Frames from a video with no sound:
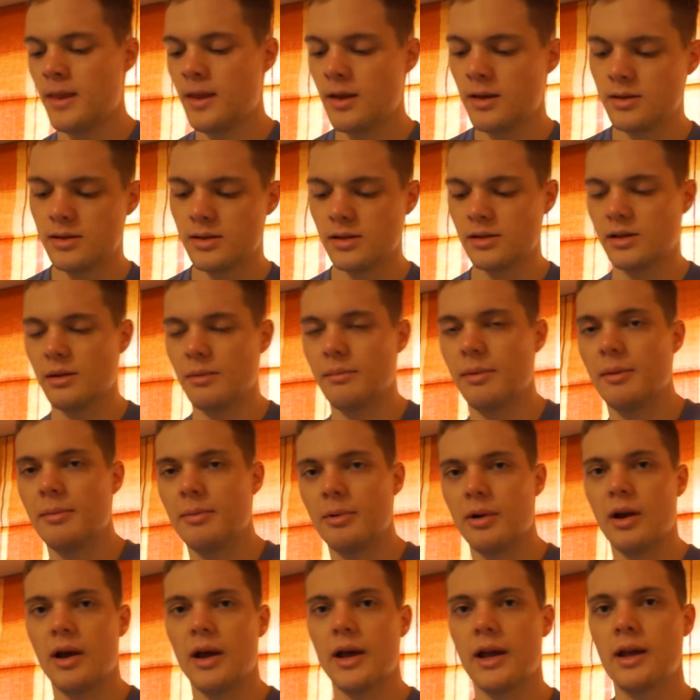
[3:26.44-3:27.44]
So some
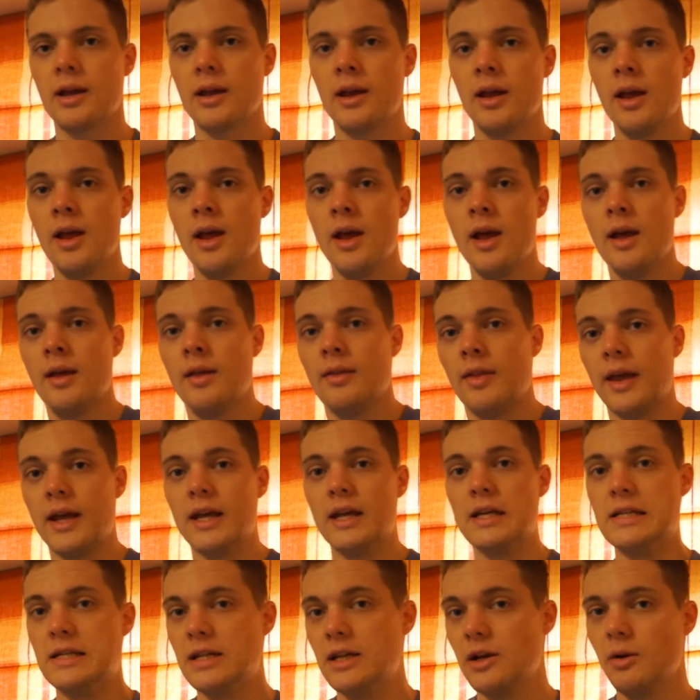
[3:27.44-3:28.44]
people like, they
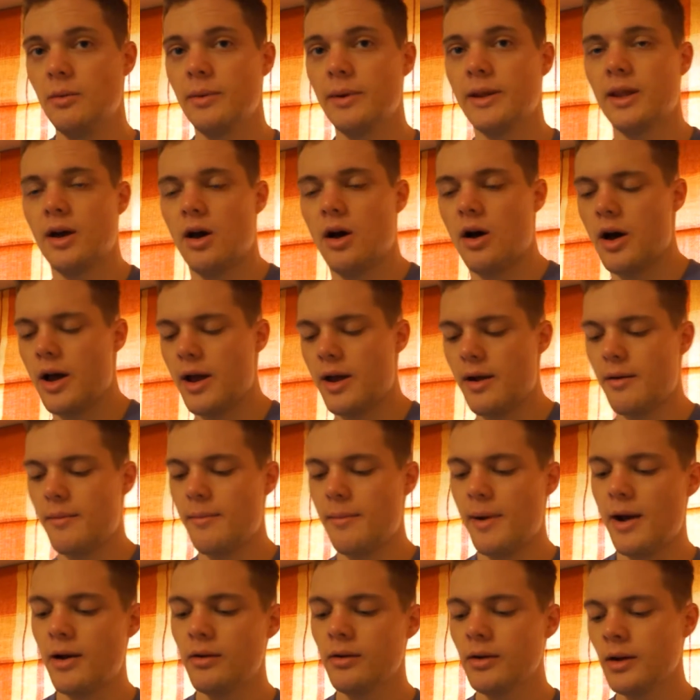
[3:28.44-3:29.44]
can deal with a higher
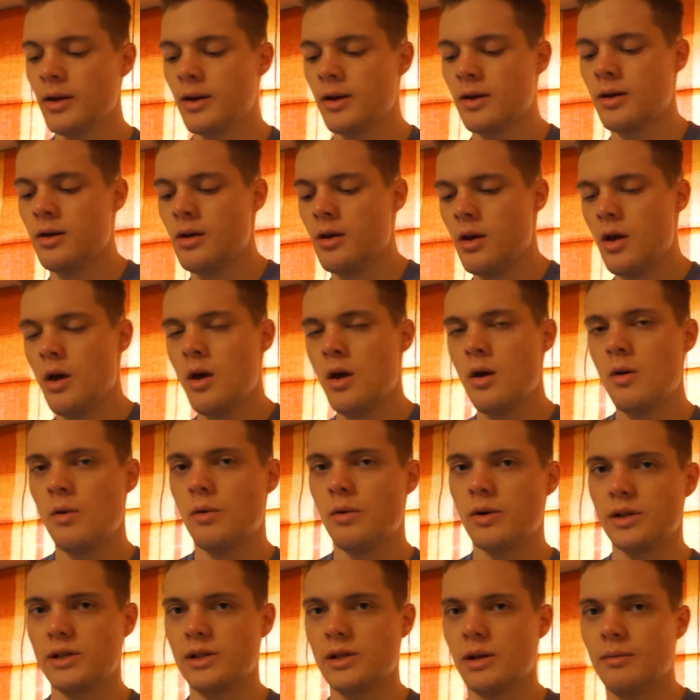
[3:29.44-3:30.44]
amount,
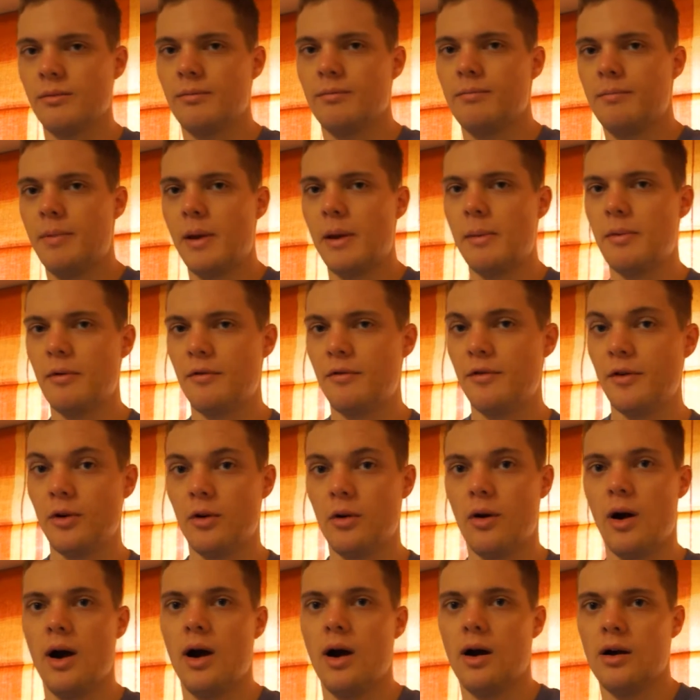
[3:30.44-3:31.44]
whereas some people feel
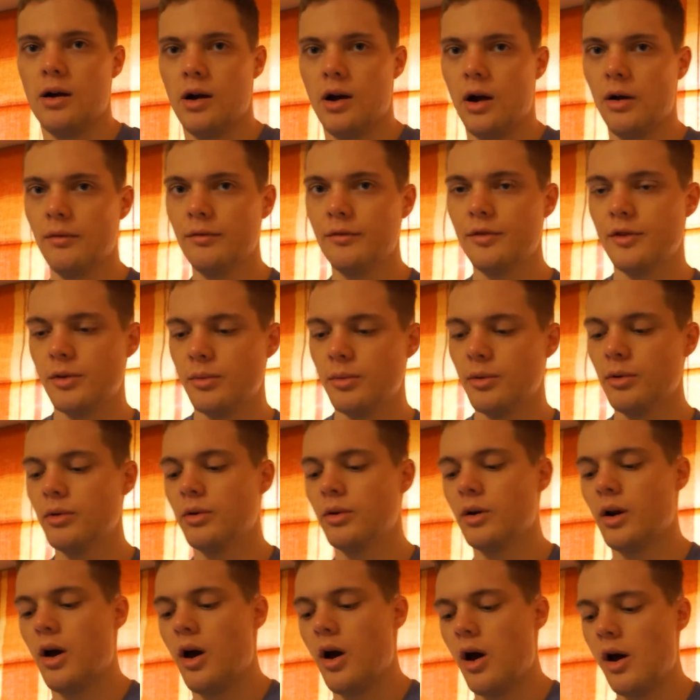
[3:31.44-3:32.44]
quite uncomfortable
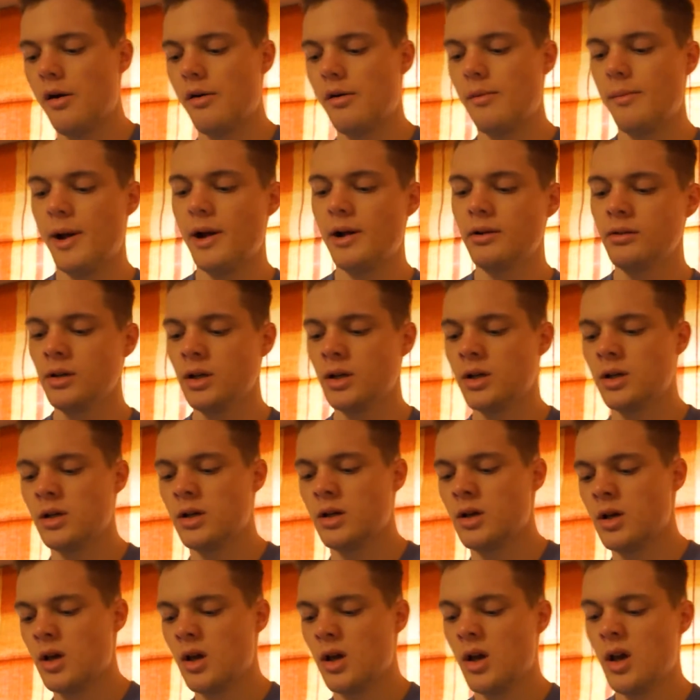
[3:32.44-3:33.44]
on a higher amount.
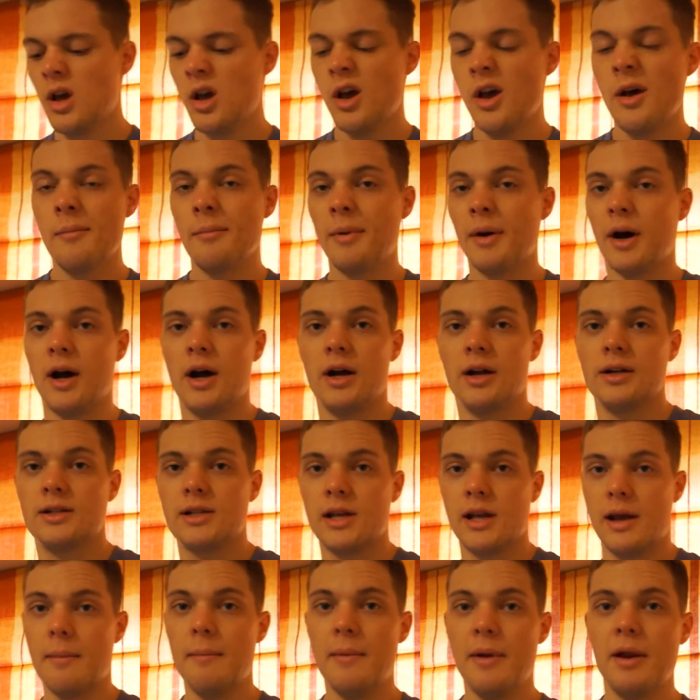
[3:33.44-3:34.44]
But I'd
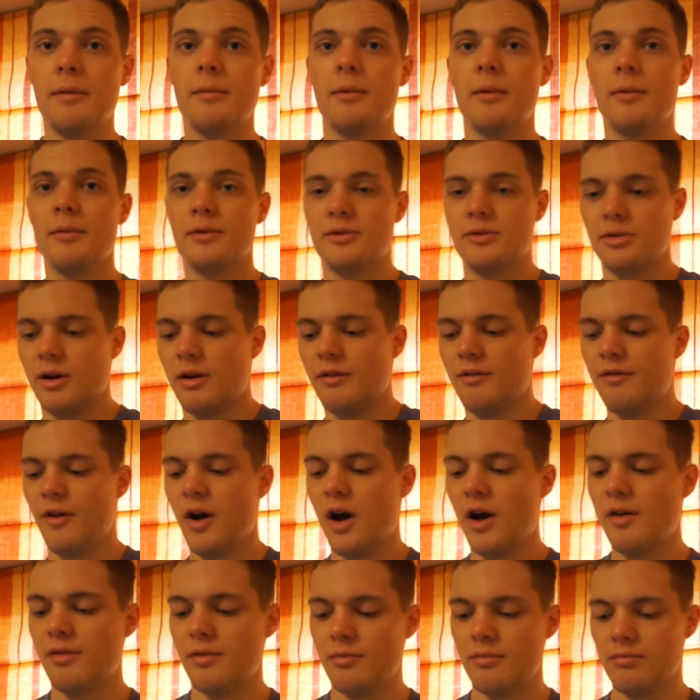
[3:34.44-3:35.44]
say a minimum of
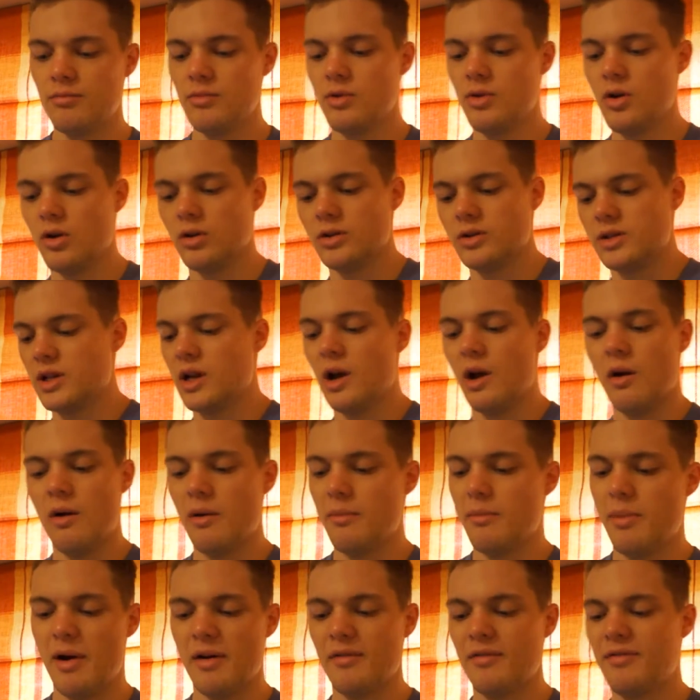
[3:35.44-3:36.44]
25, not to go
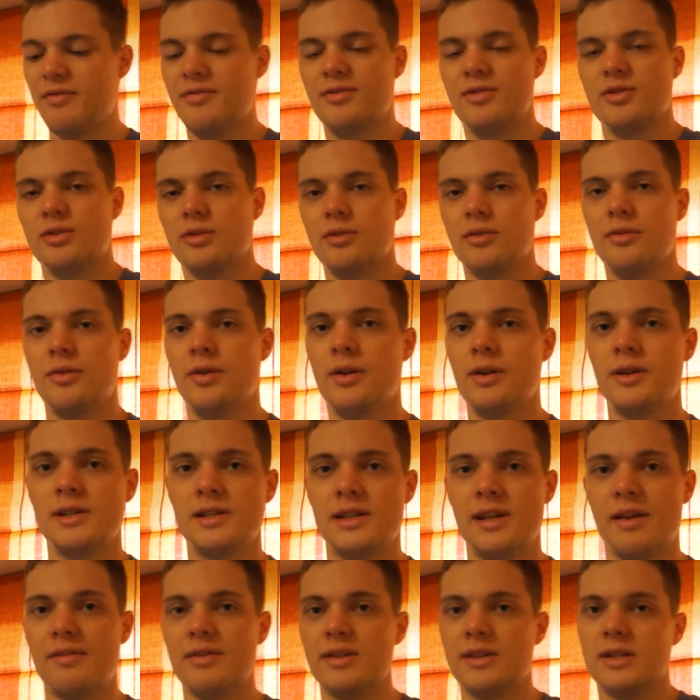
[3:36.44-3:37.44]
above sort of
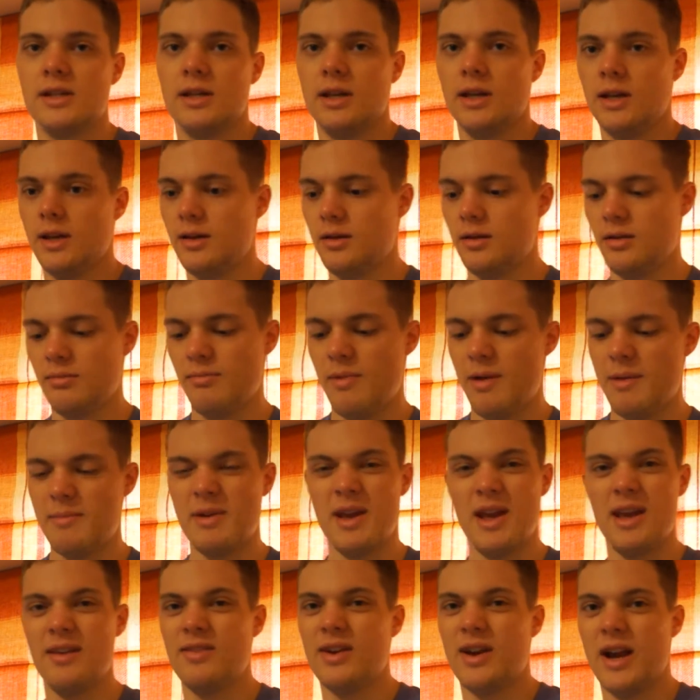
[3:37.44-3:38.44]
70, maybe
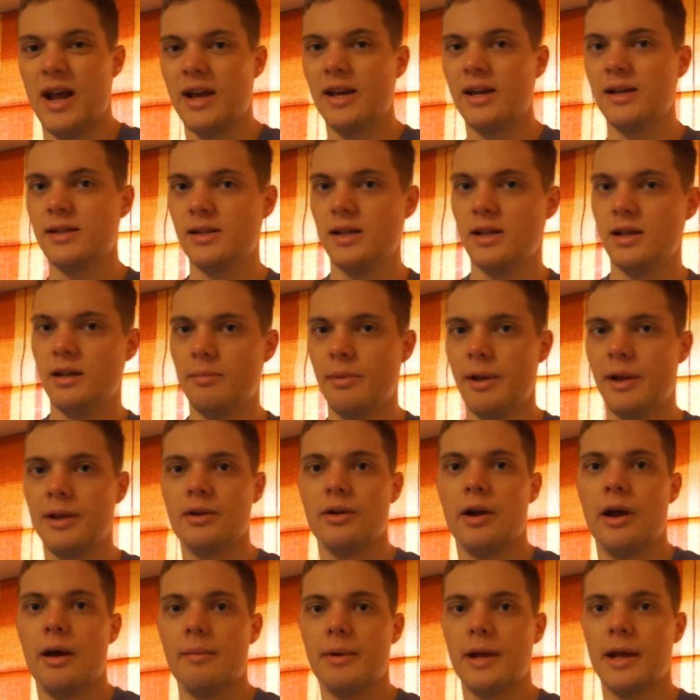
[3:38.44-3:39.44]
even 80, depending
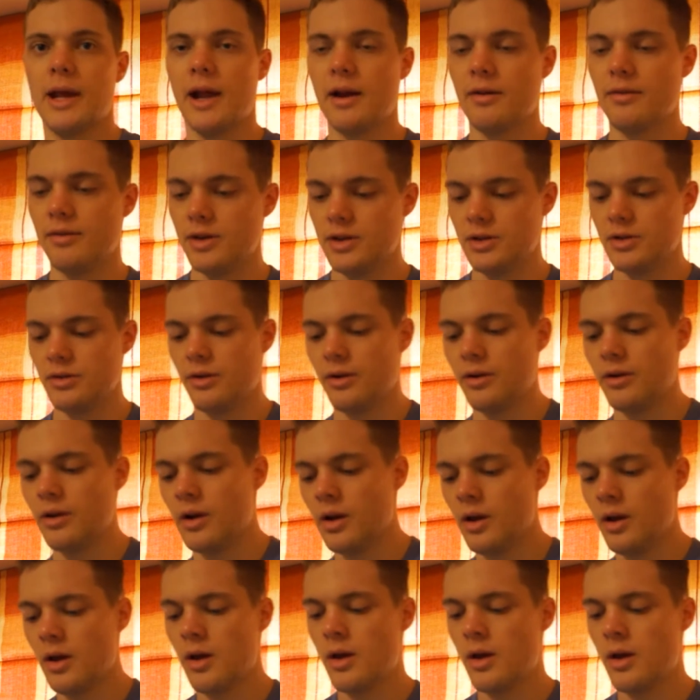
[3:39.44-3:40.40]
on how many calories you're on.